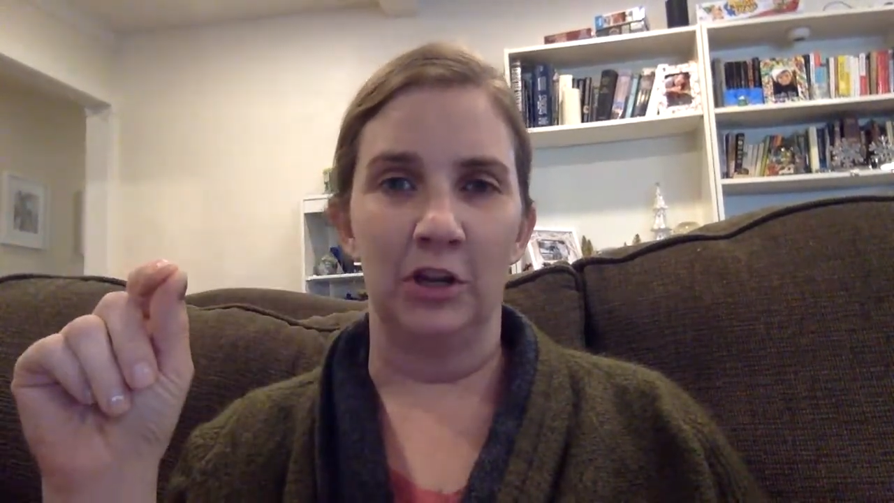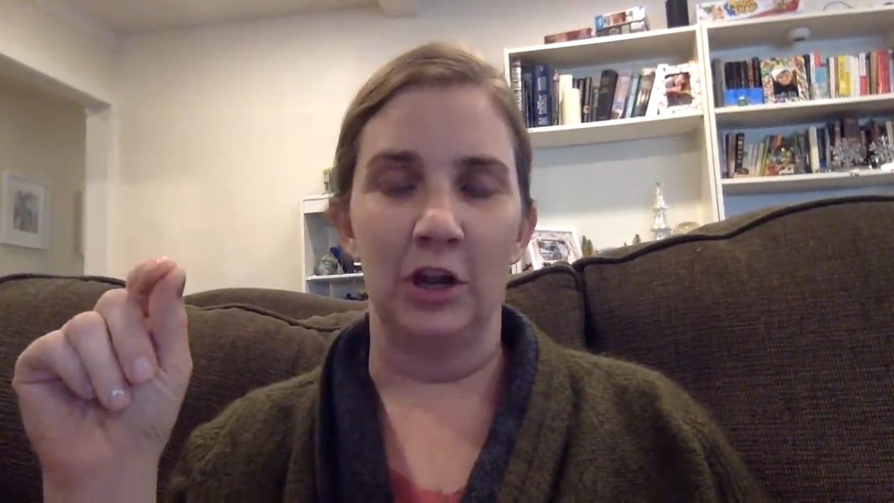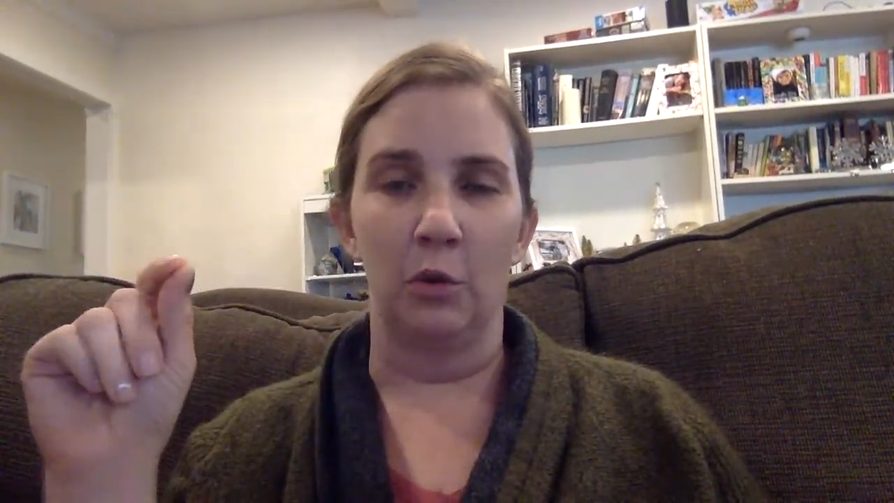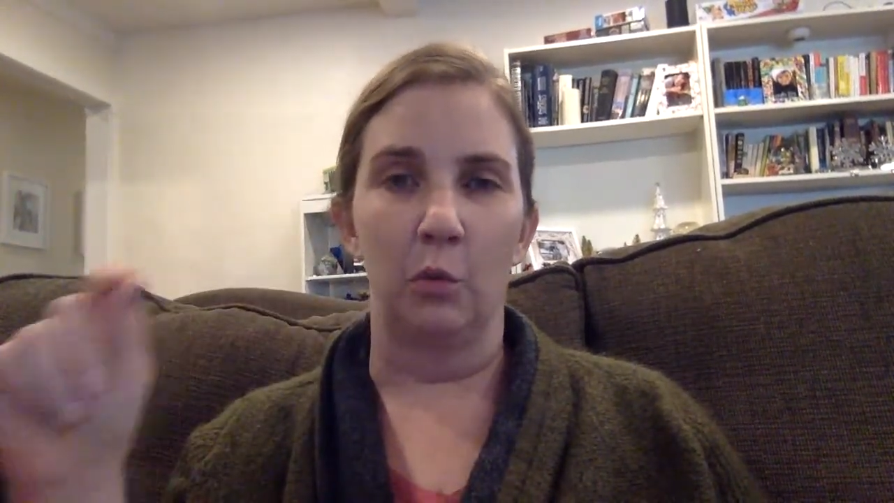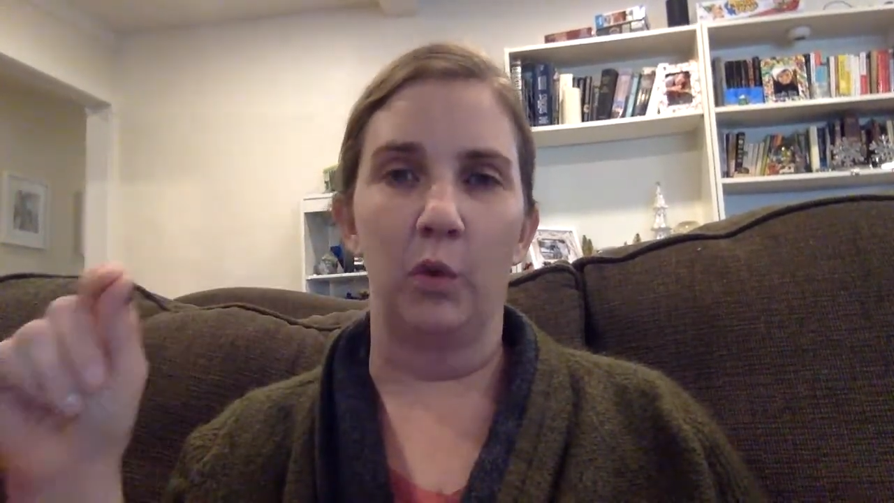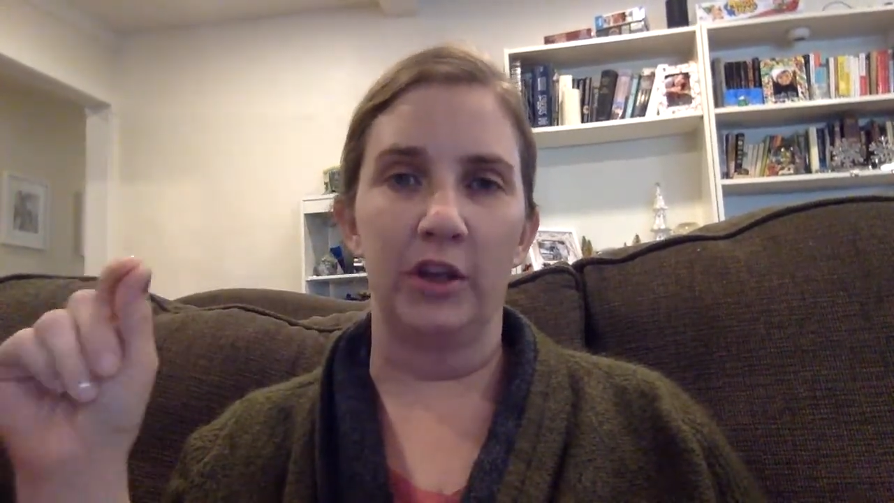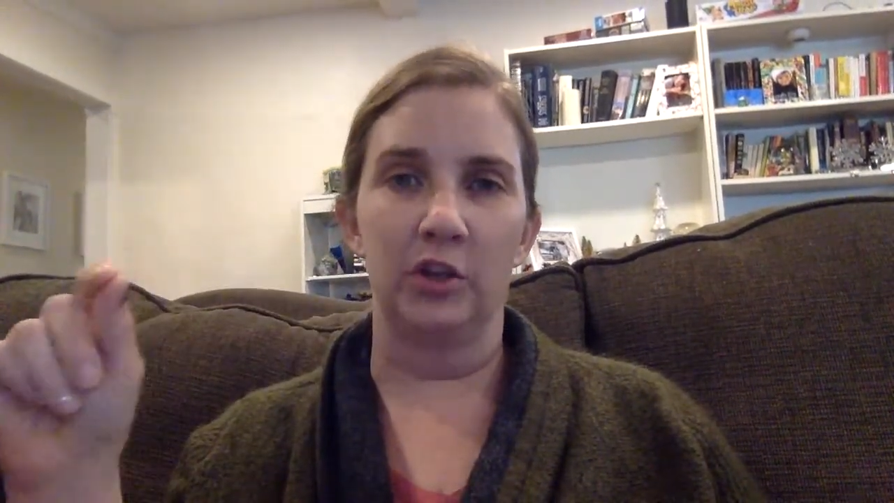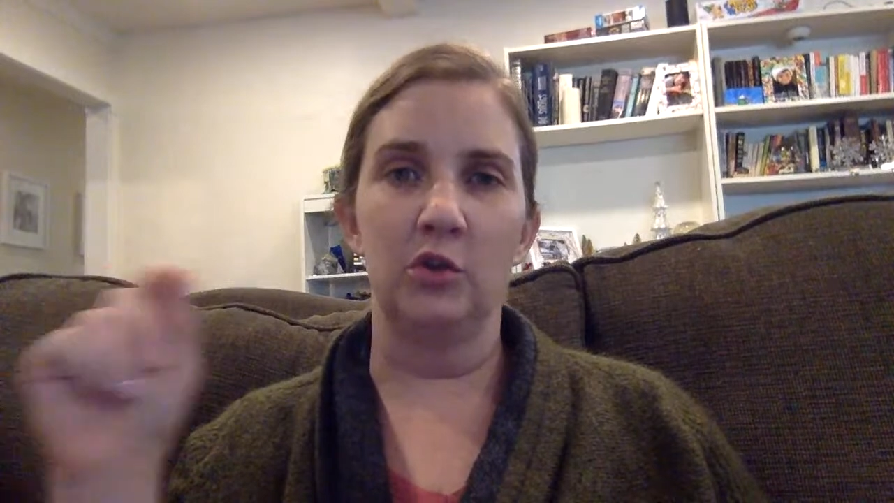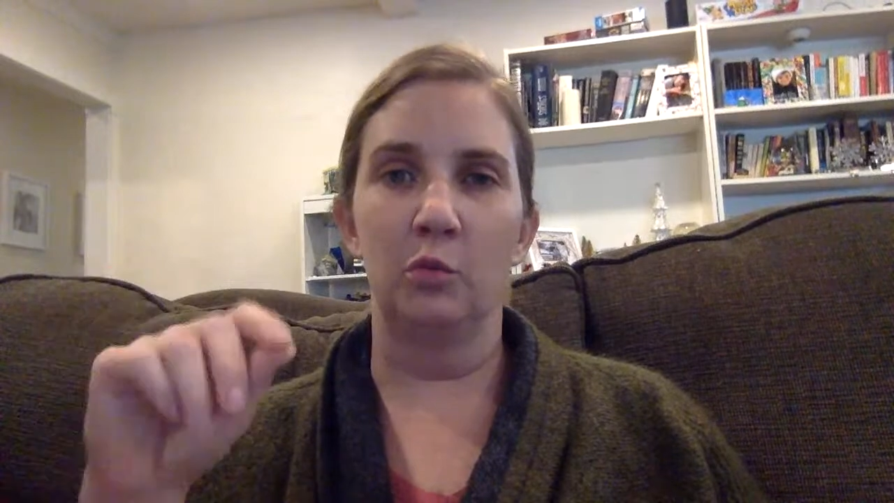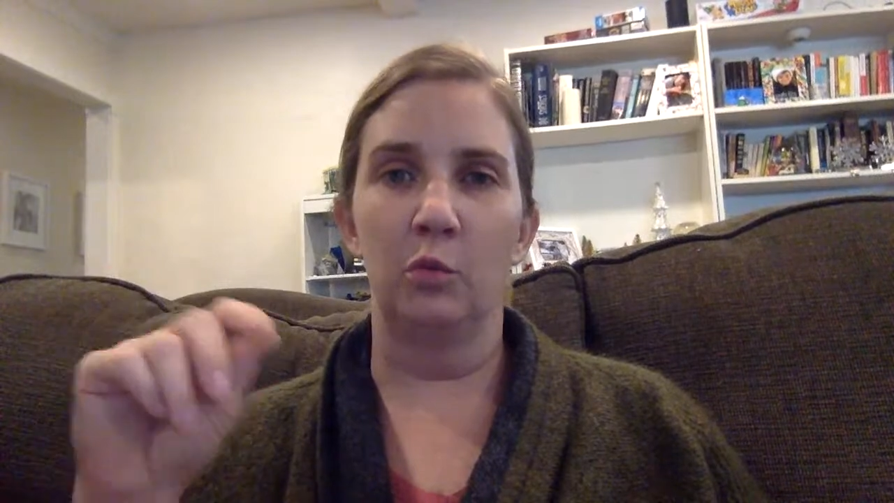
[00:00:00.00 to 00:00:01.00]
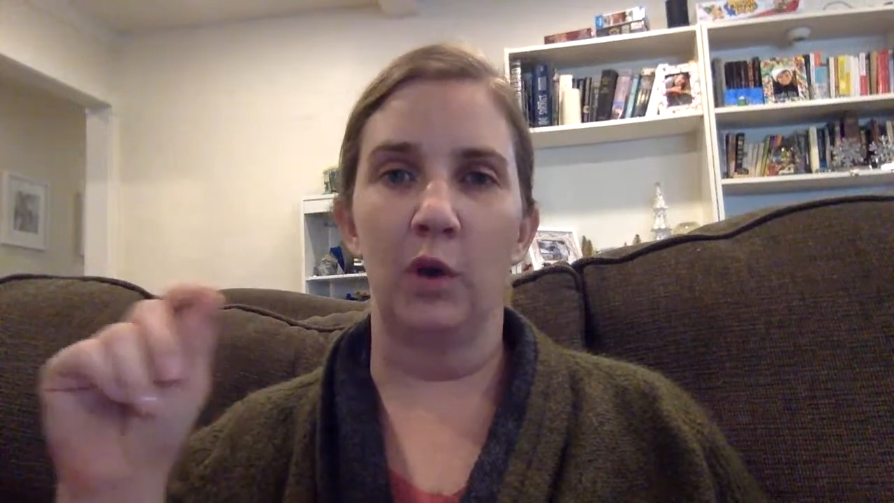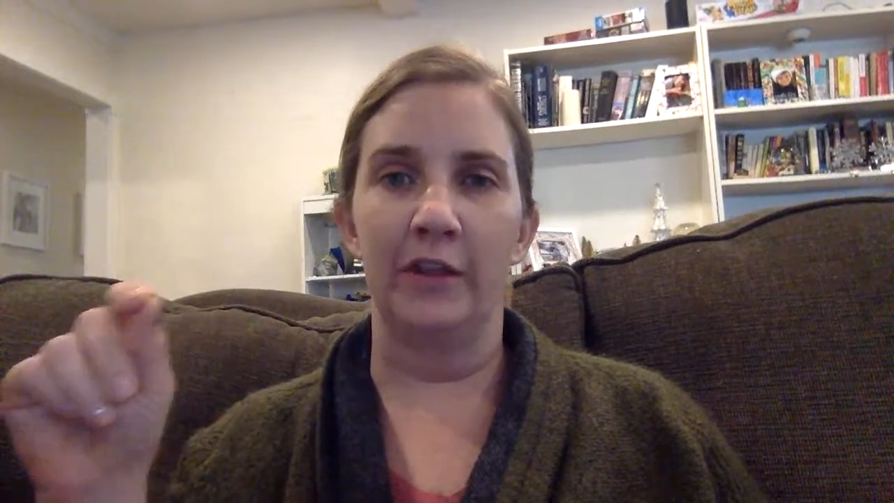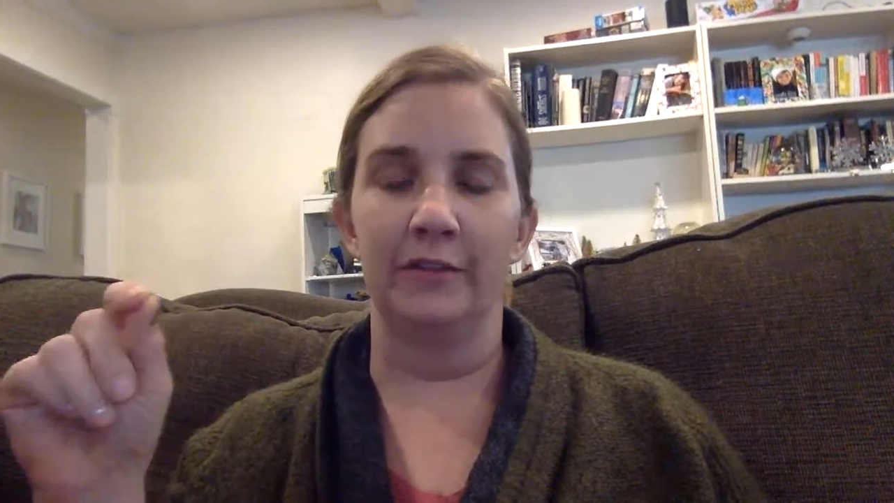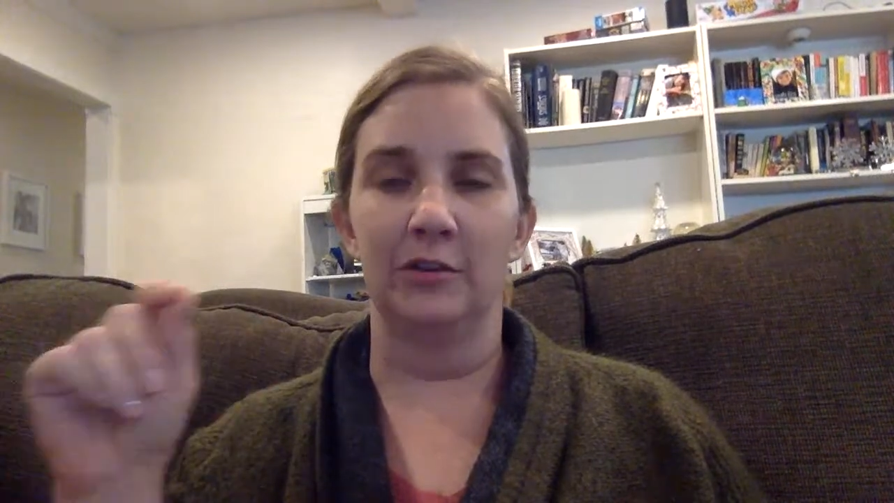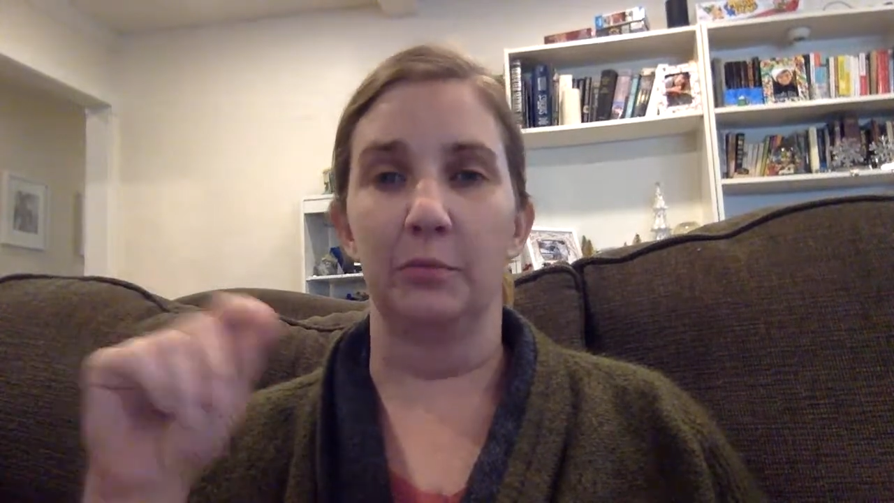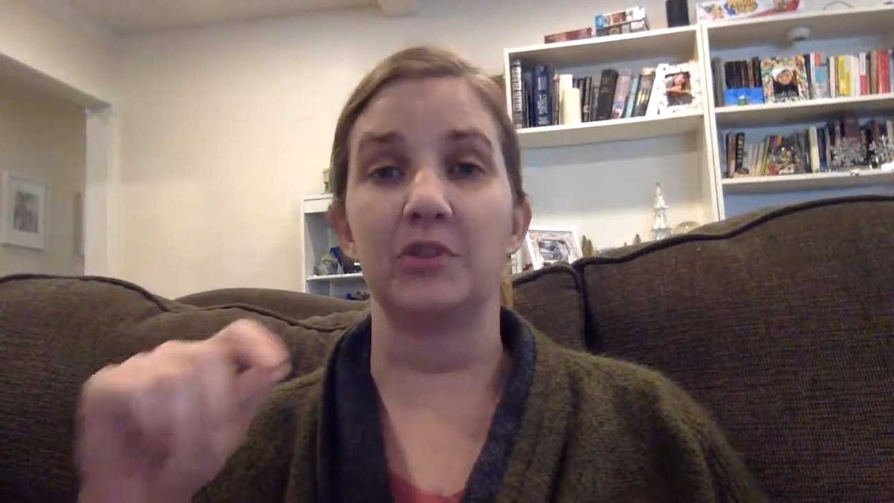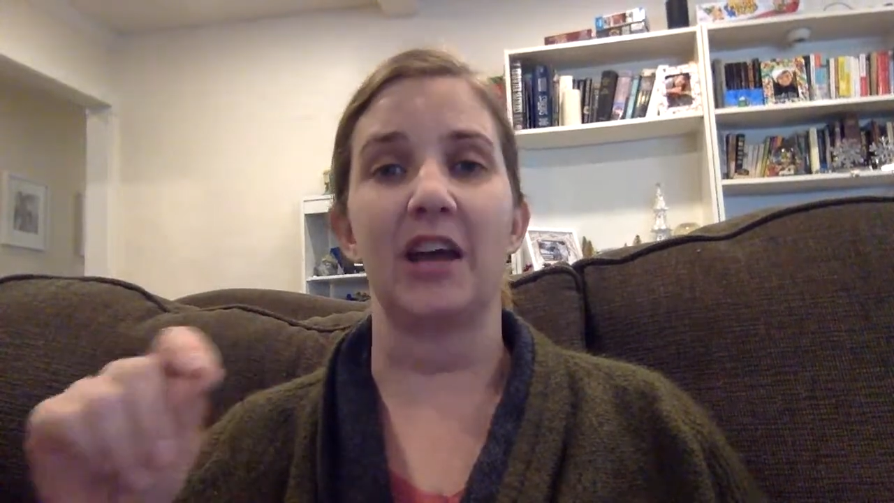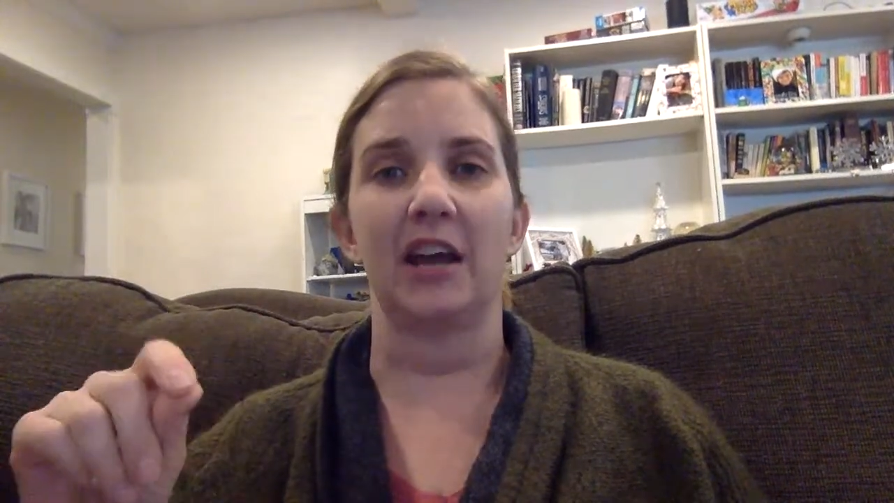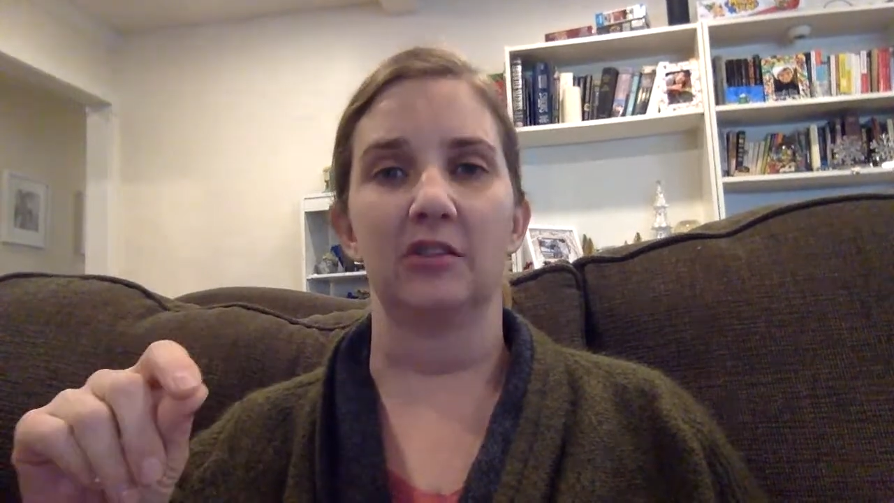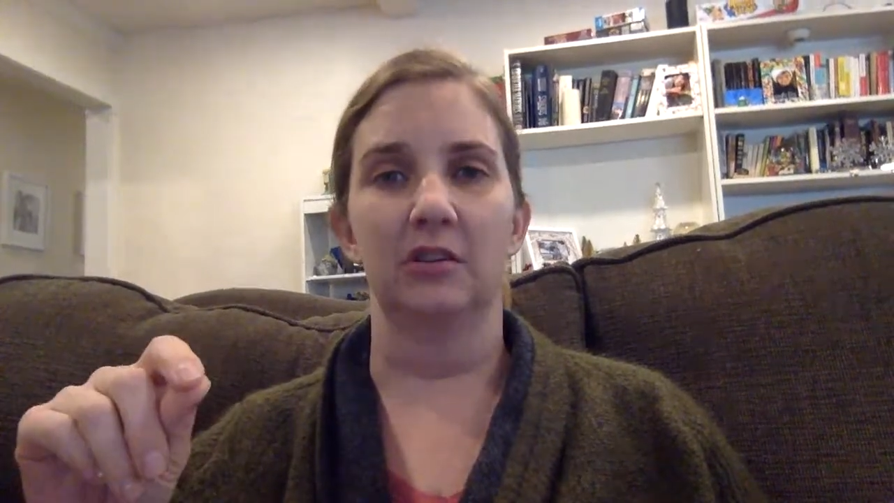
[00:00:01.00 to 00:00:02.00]
you know what you want to
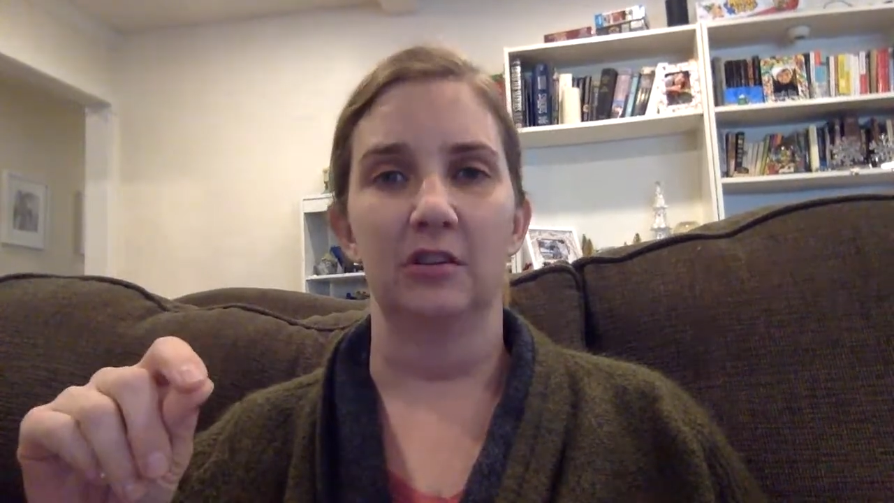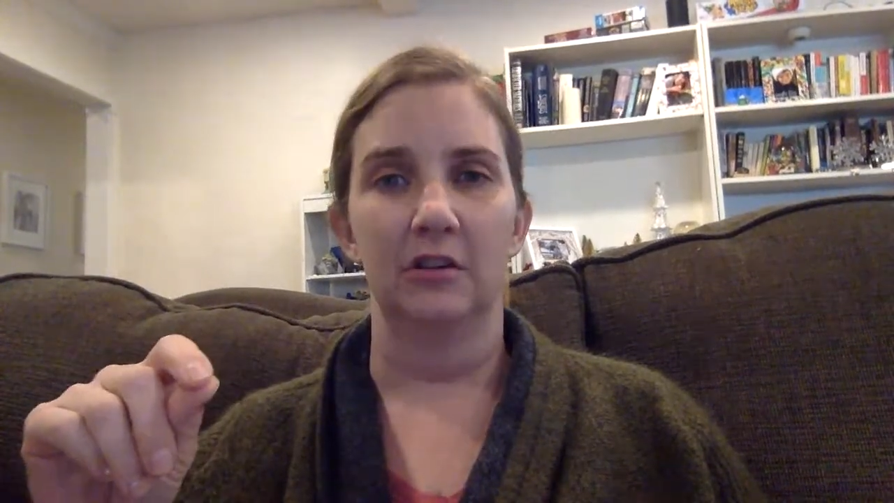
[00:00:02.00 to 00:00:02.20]
protect